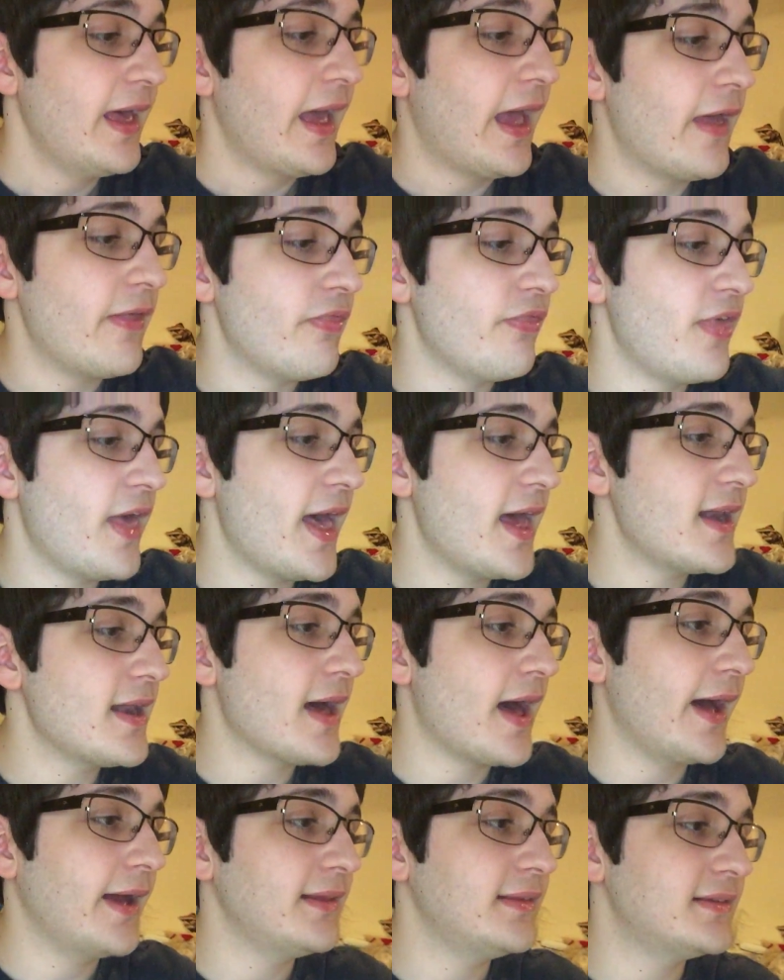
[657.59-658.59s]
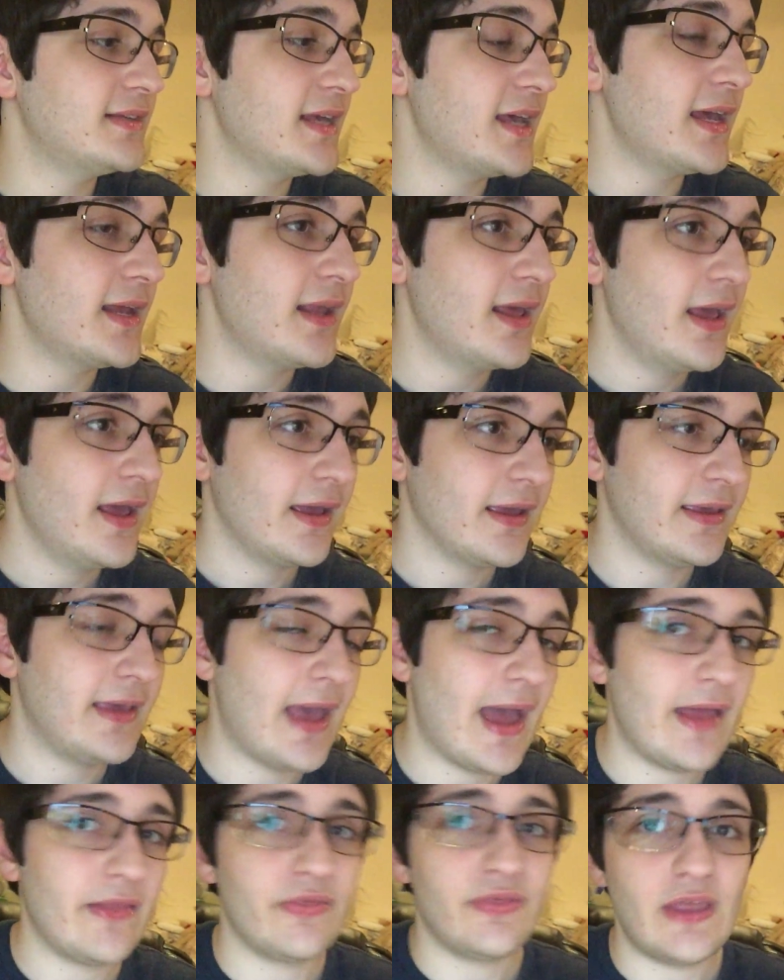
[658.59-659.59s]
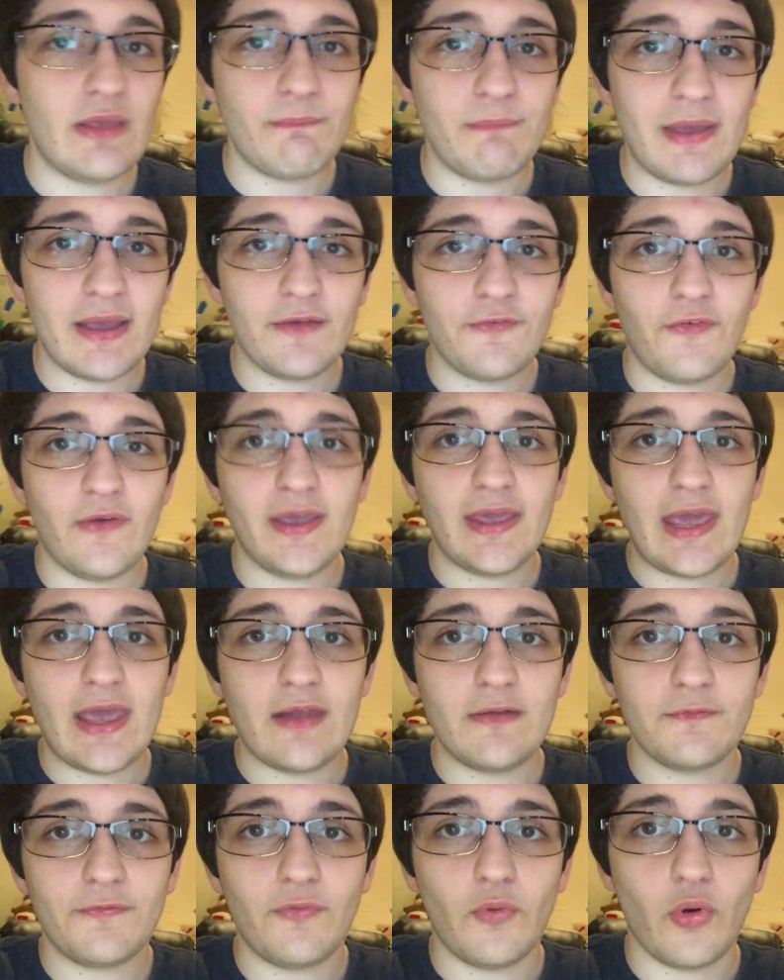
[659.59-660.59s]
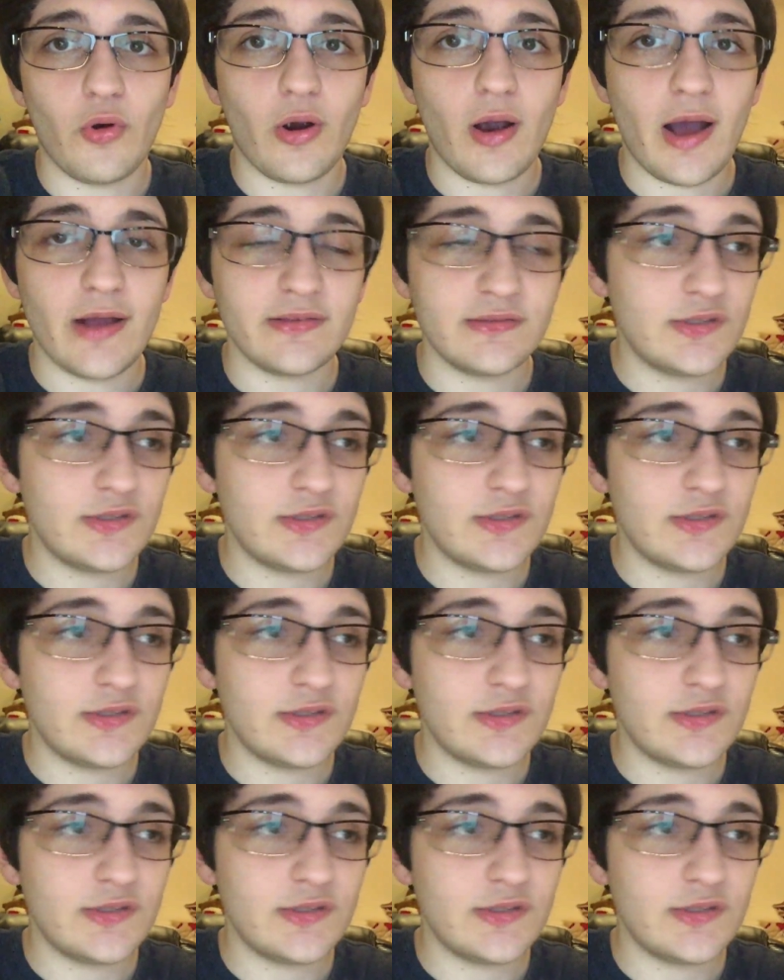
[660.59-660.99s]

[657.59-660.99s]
And then I did get the big fig in for uh,